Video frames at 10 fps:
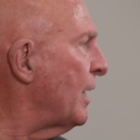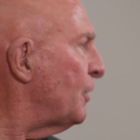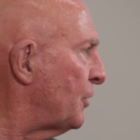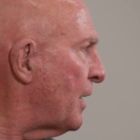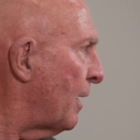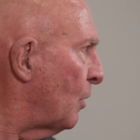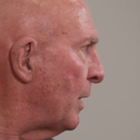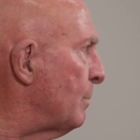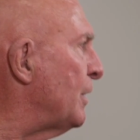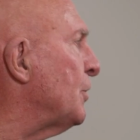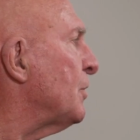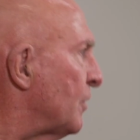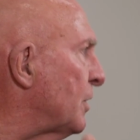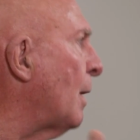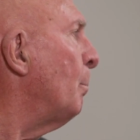shadow images
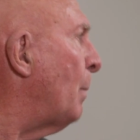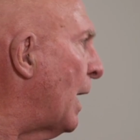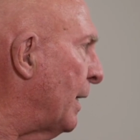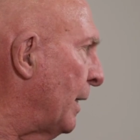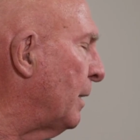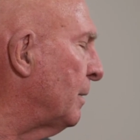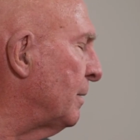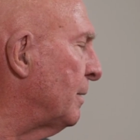of somebody?